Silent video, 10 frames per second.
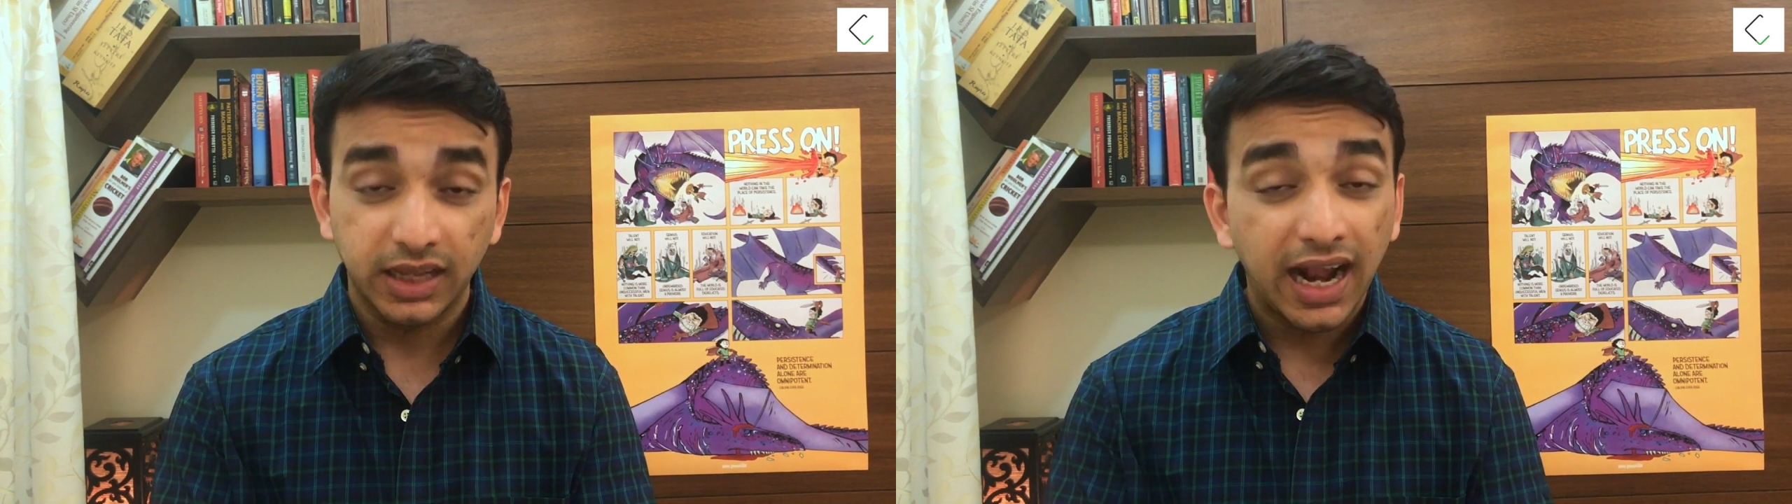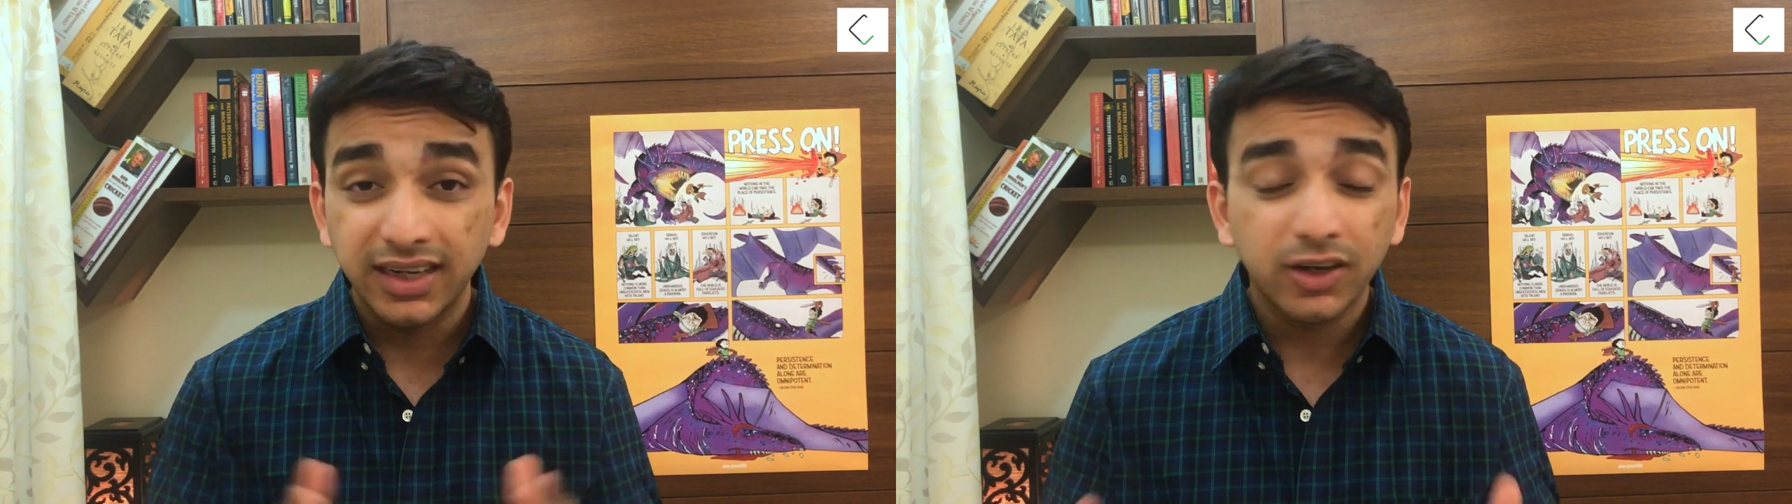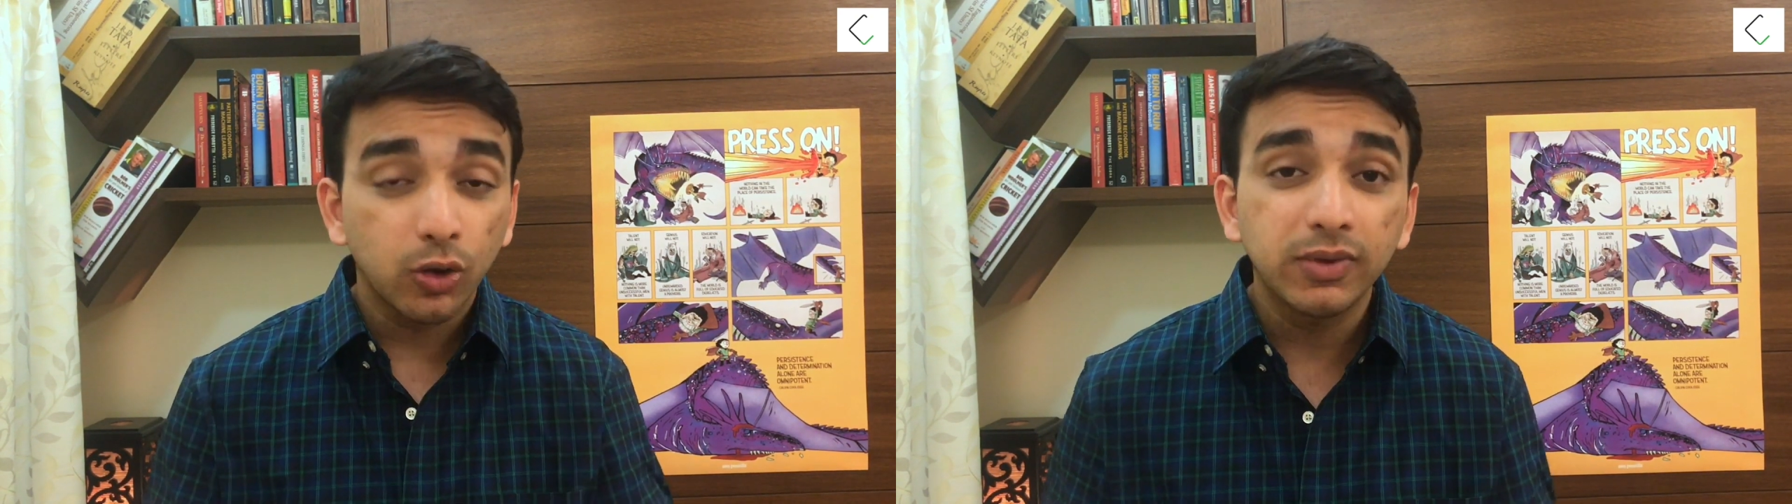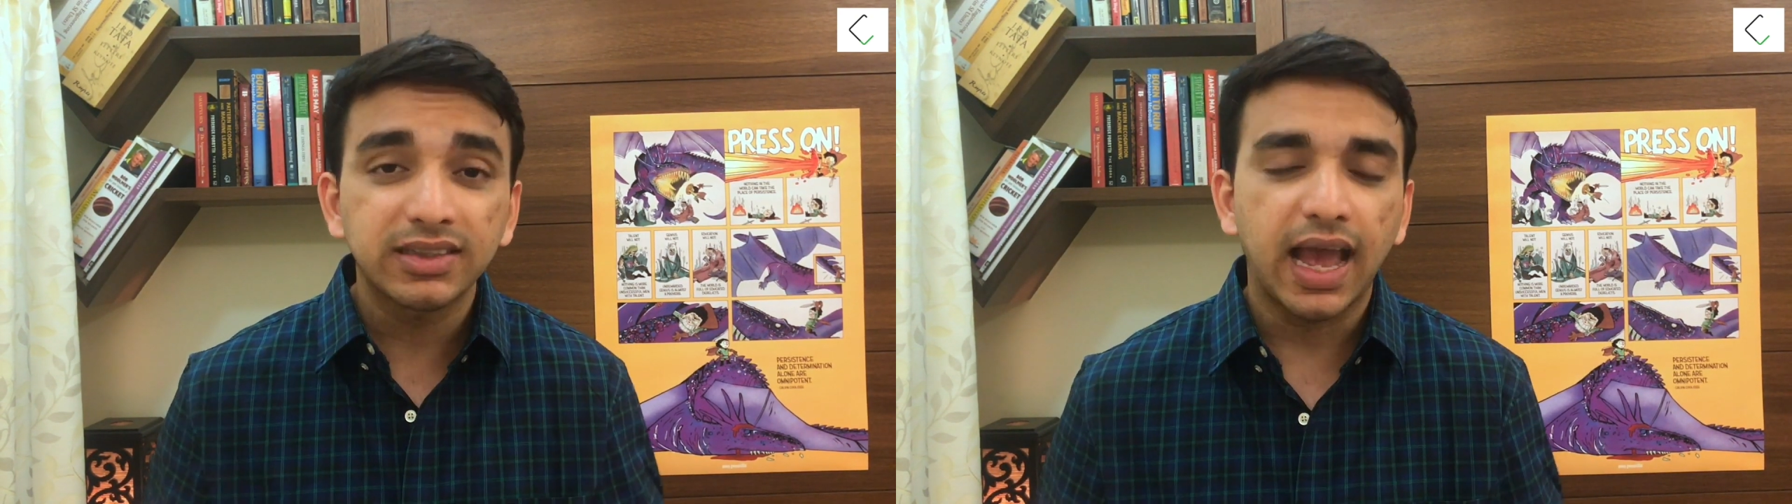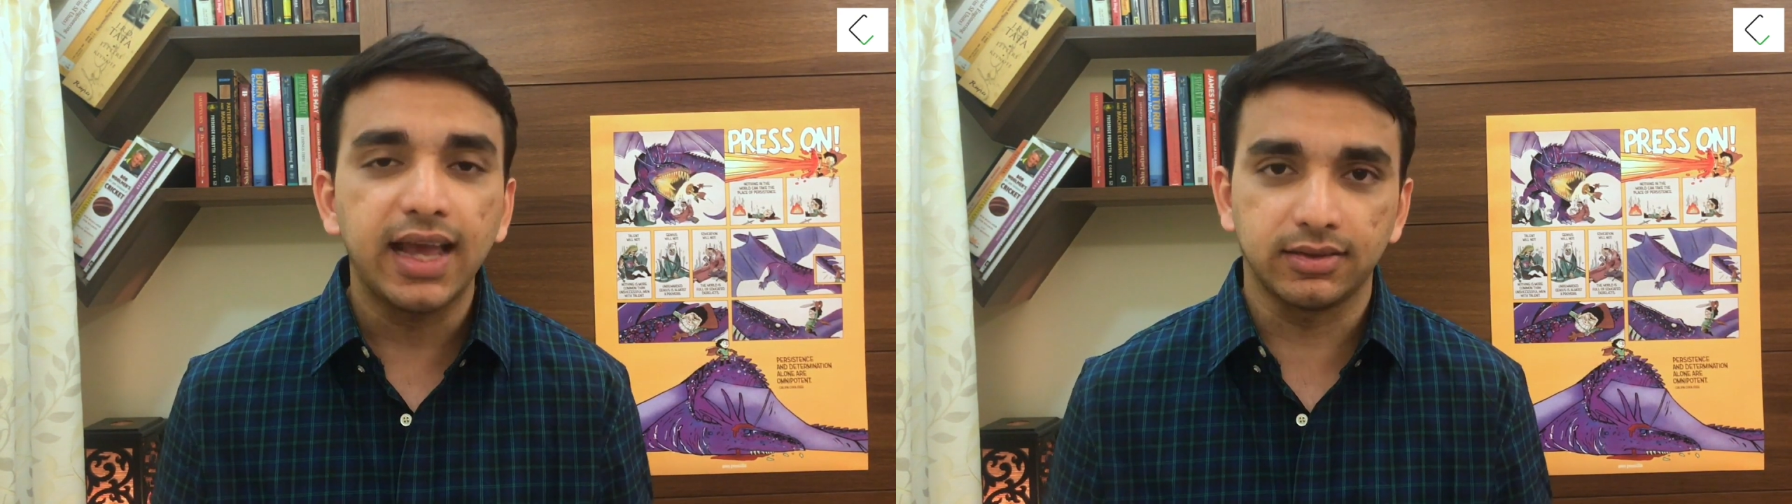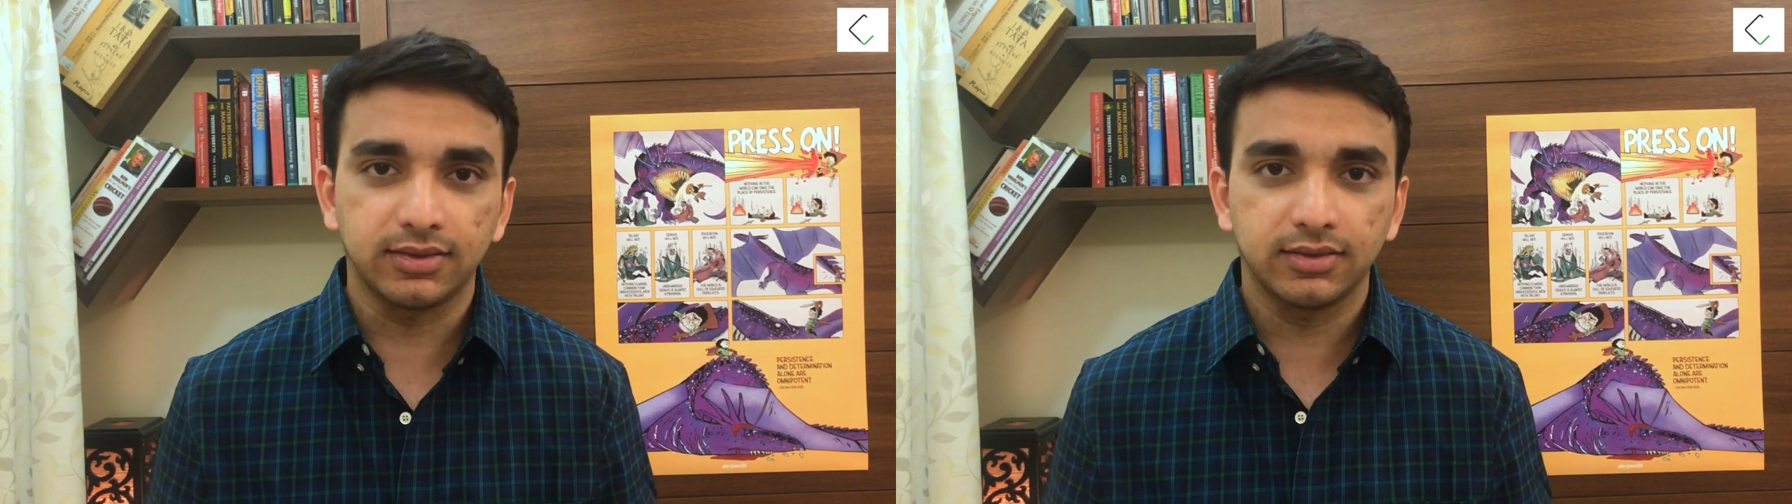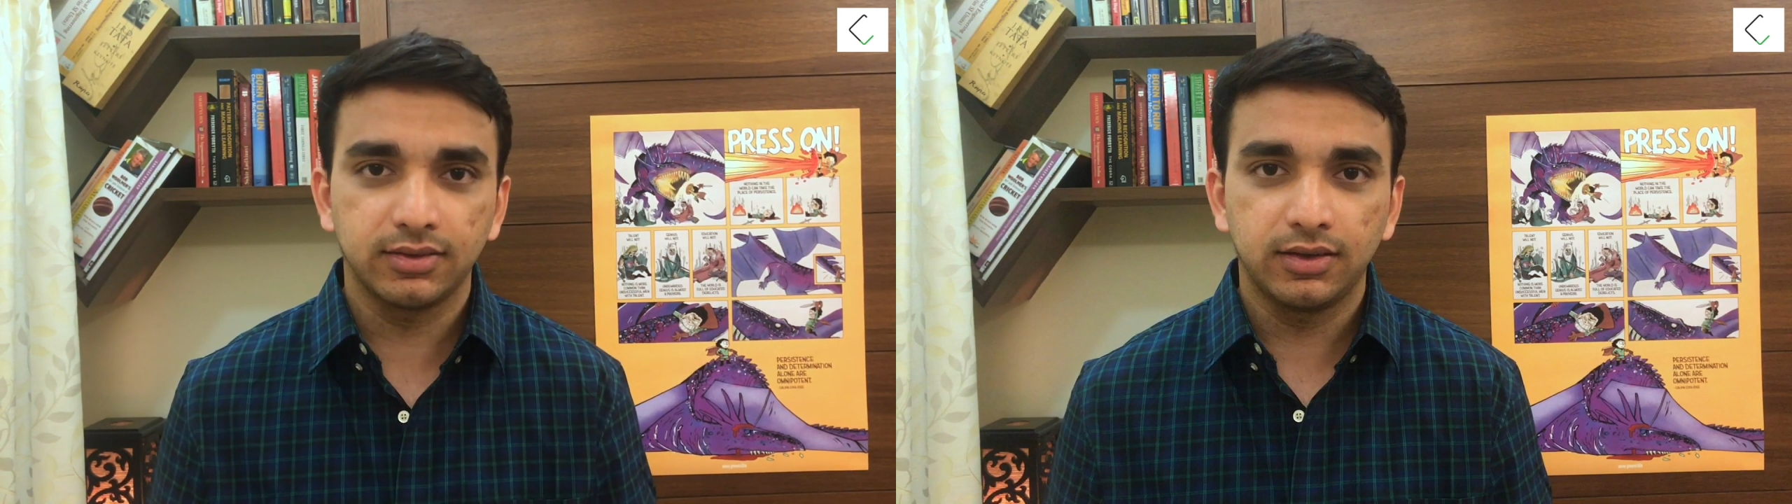and it always has.